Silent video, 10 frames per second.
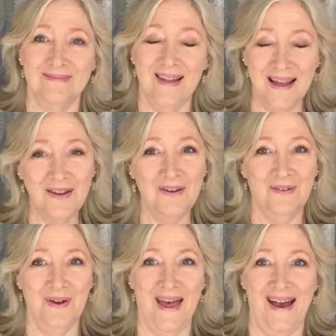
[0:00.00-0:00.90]
Thank you
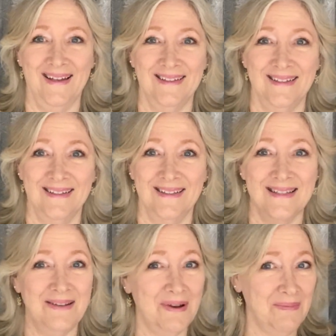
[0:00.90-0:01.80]
for that.
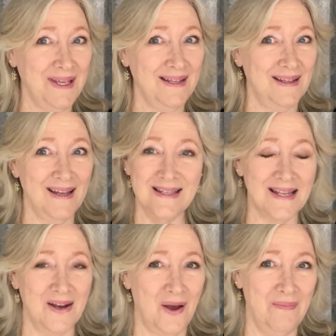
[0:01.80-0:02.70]
See what I mean? It's
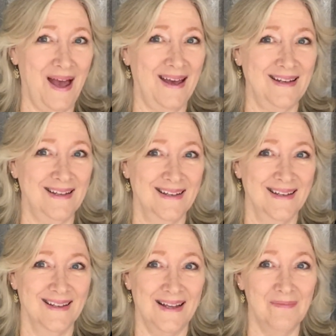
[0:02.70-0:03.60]
not all bad.
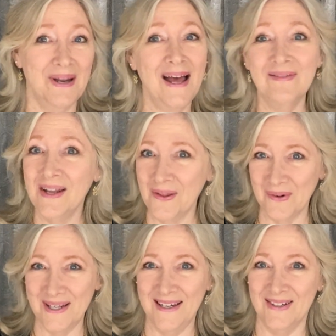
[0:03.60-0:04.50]
But I have another
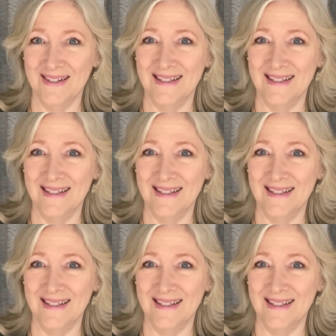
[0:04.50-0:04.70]
one here.